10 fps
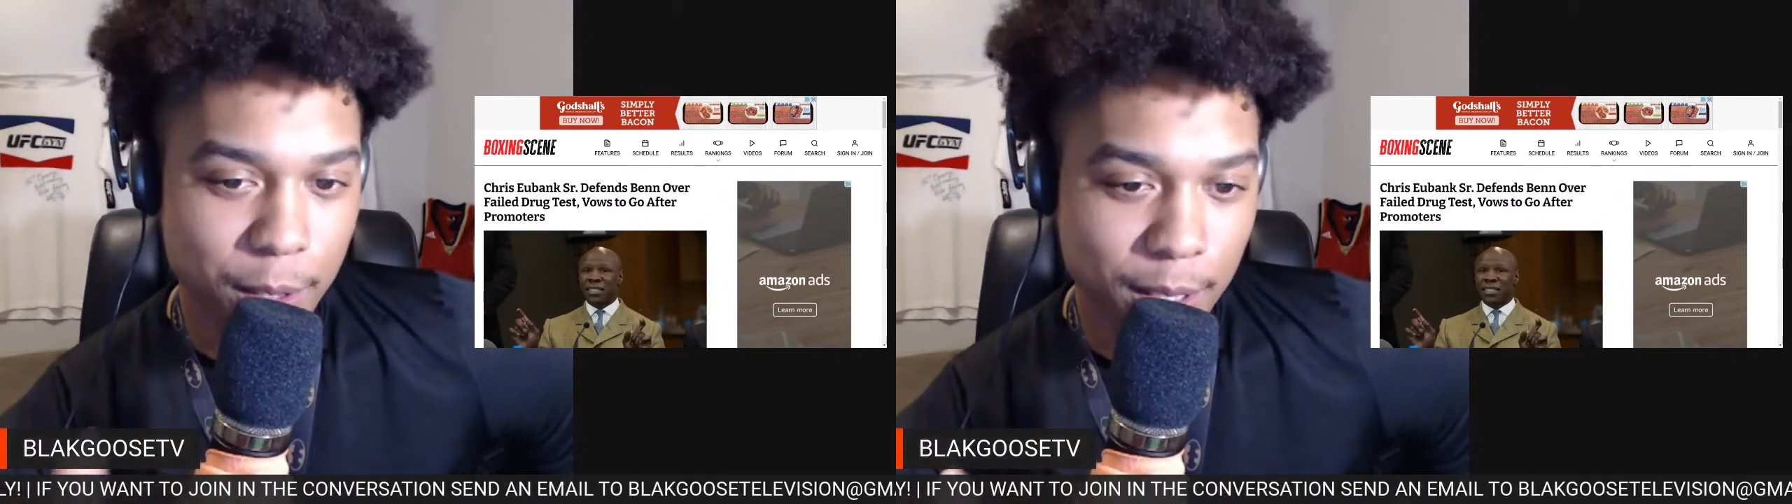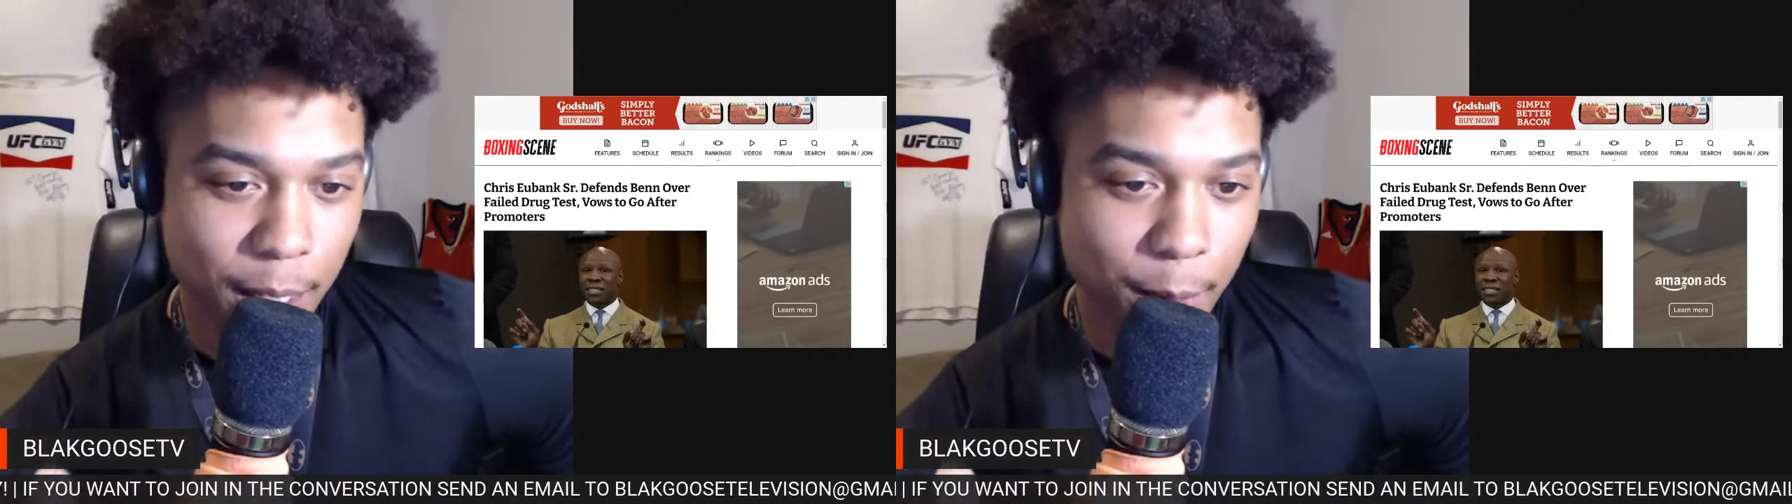
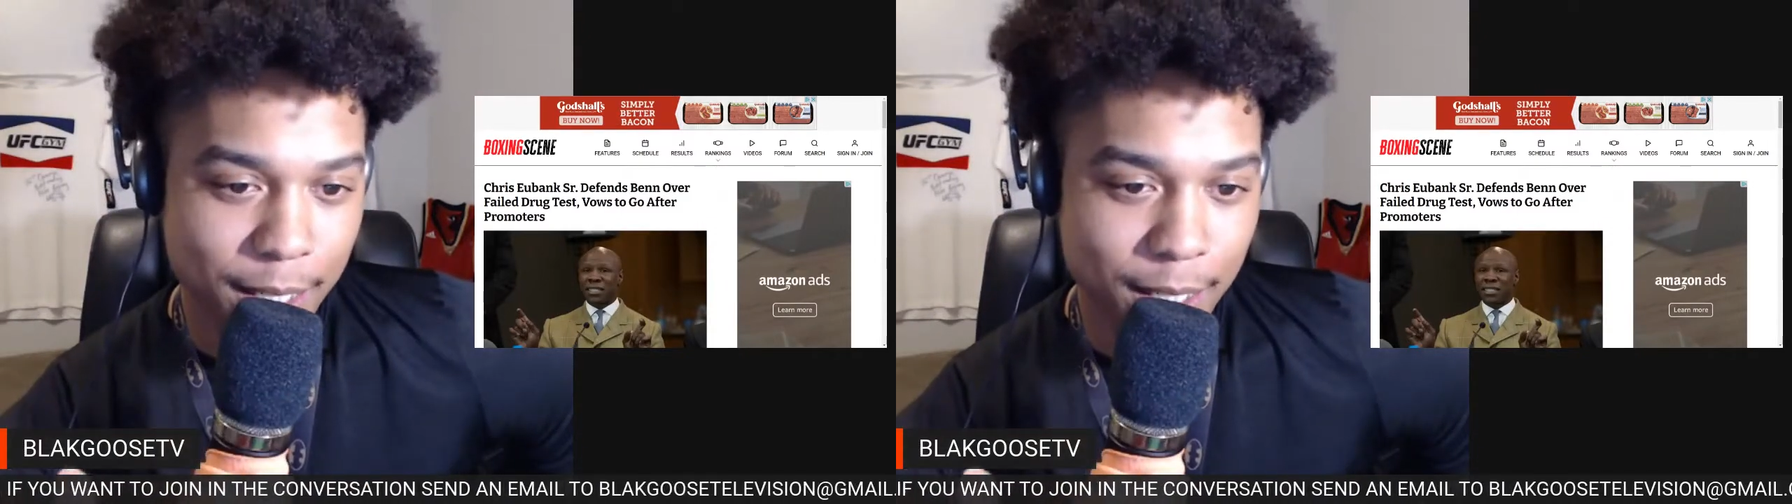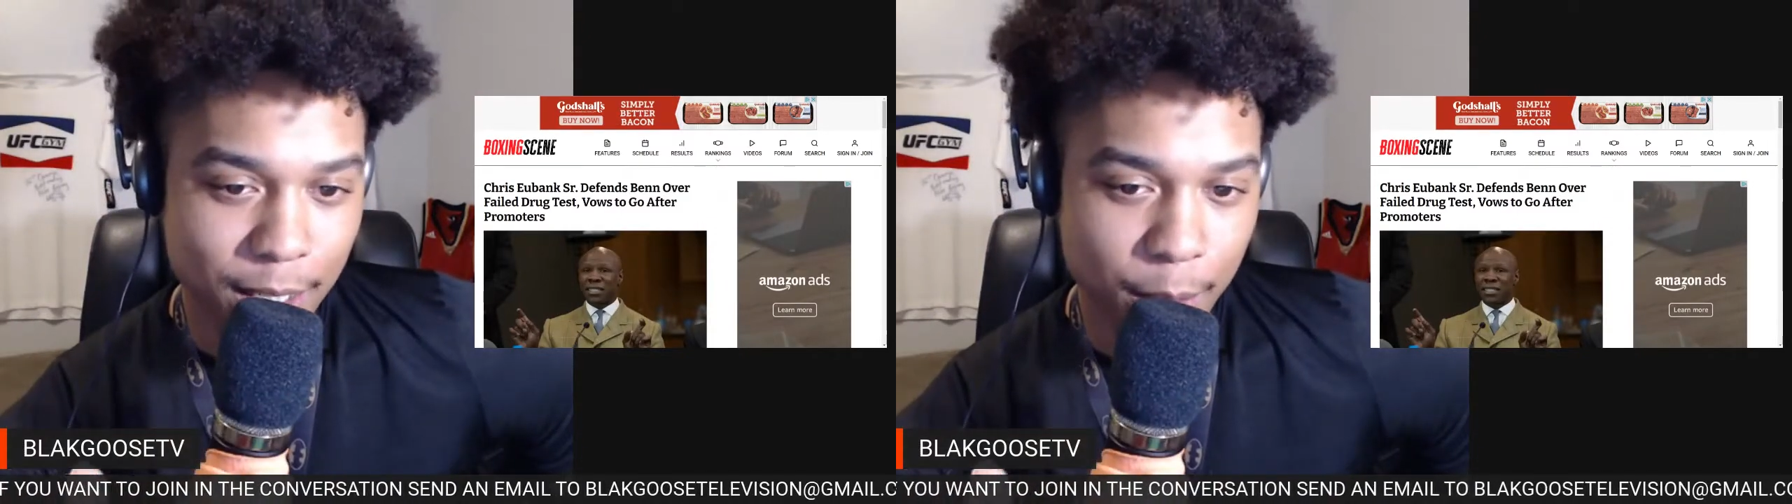the same way I
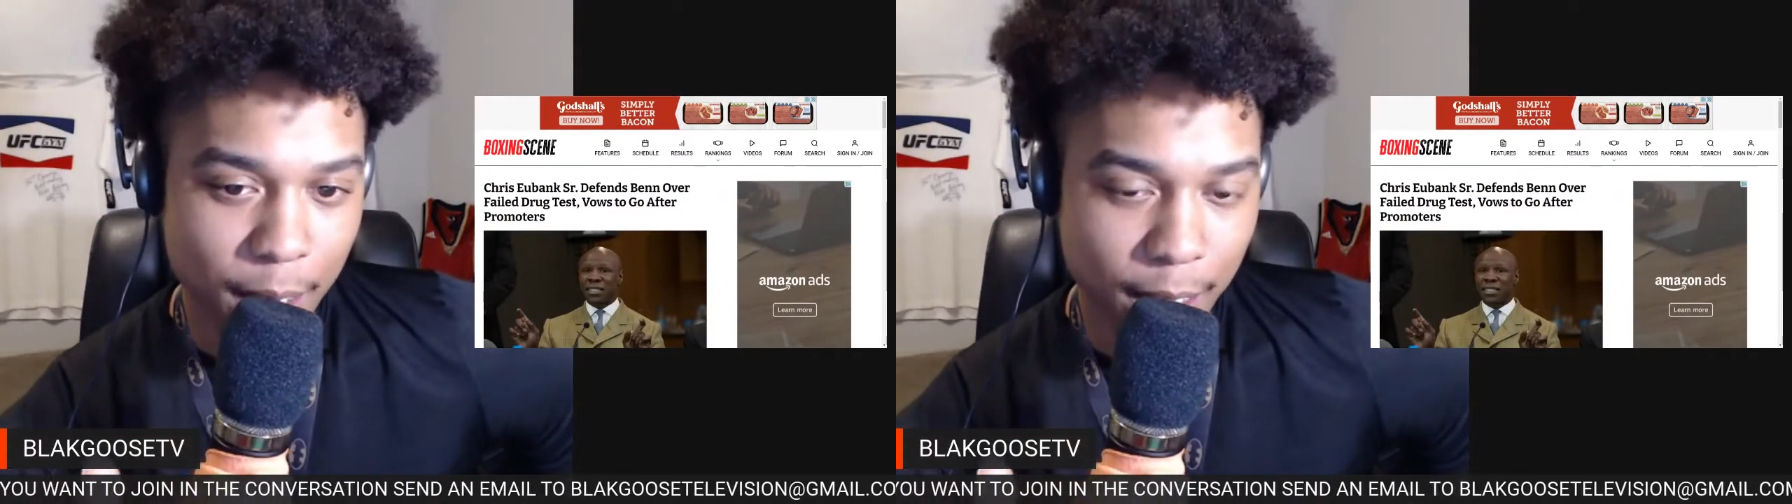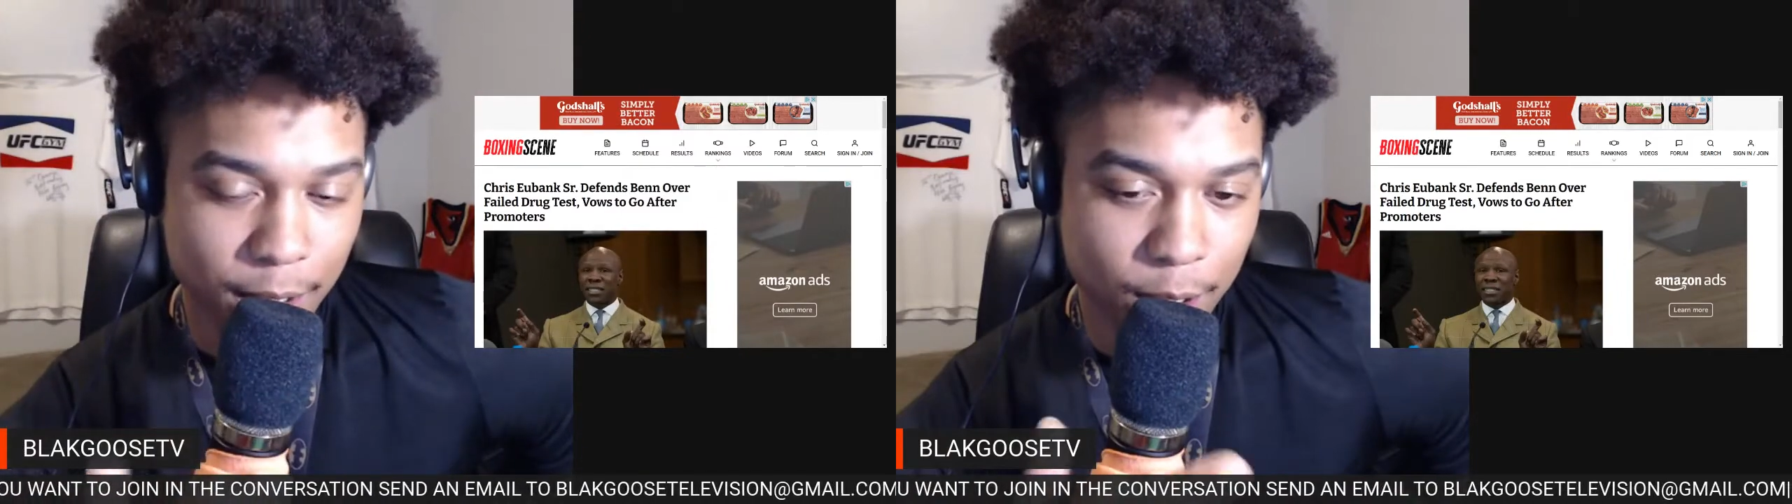just did with
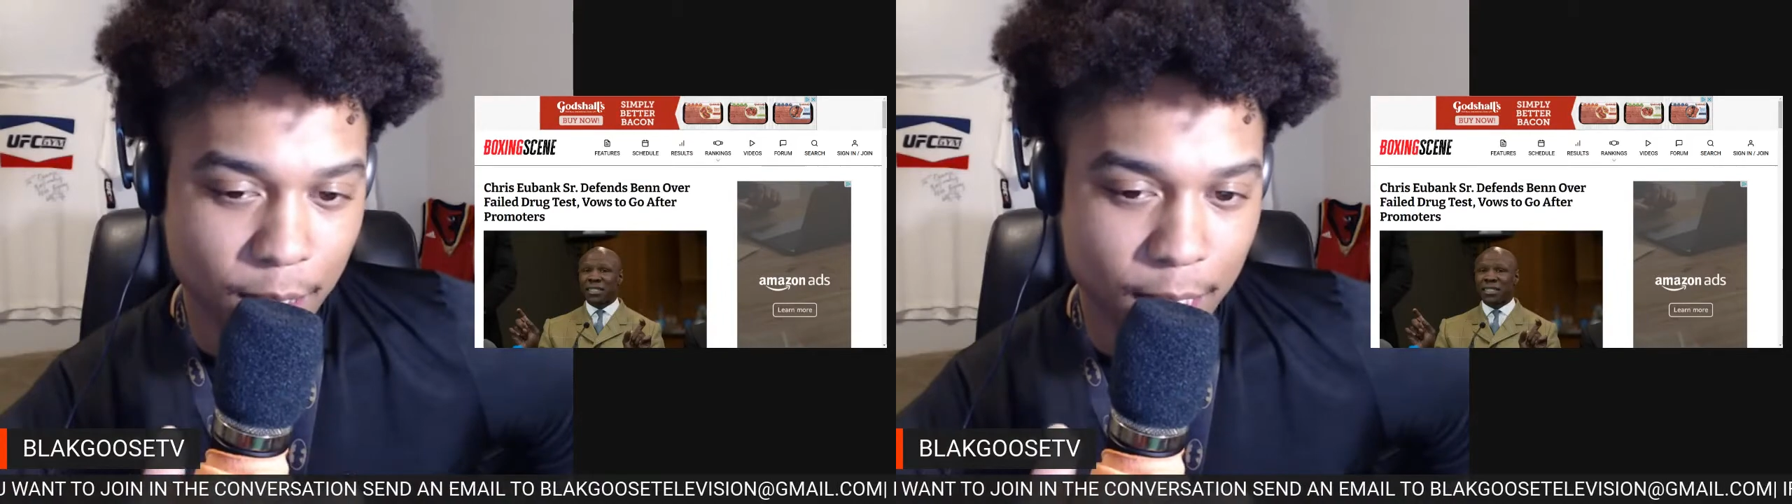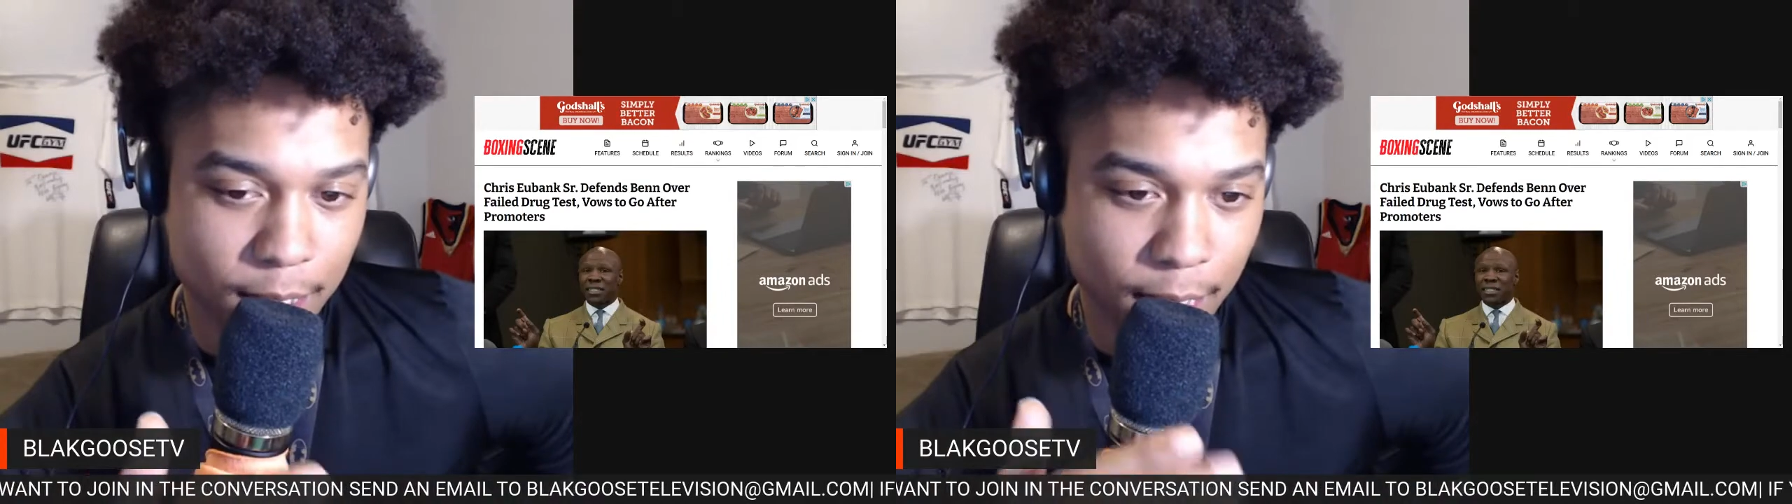Boxing
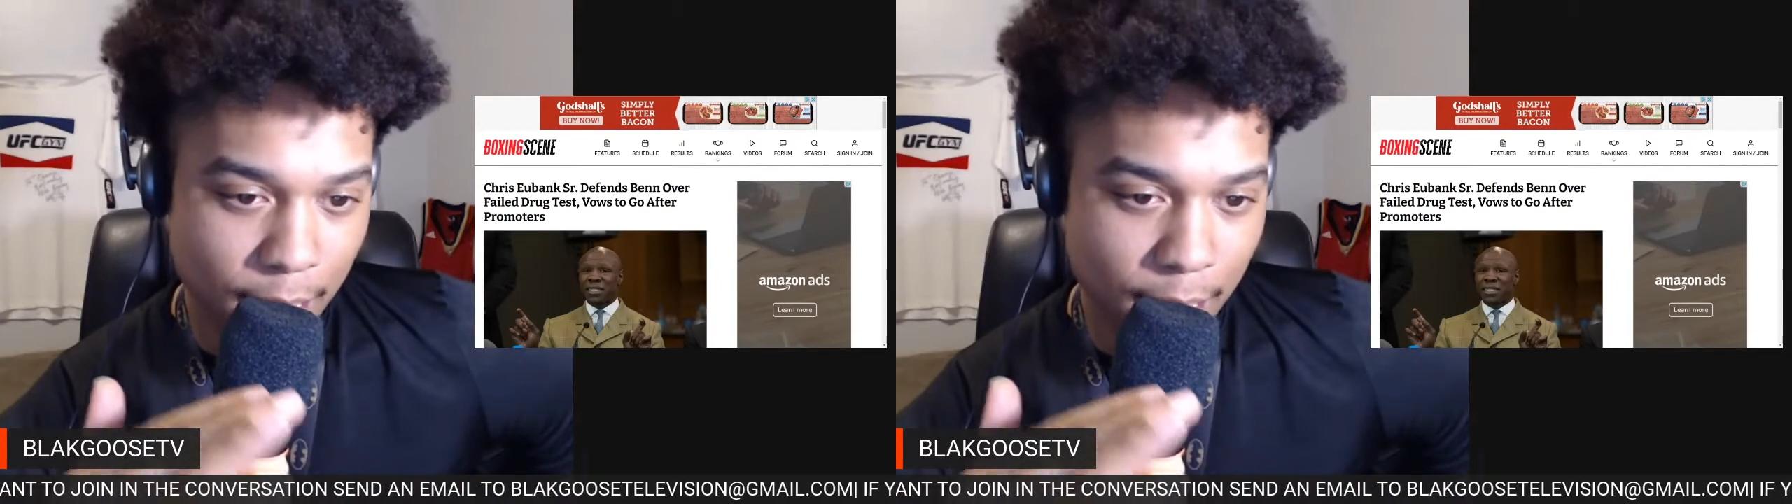uh, Scene.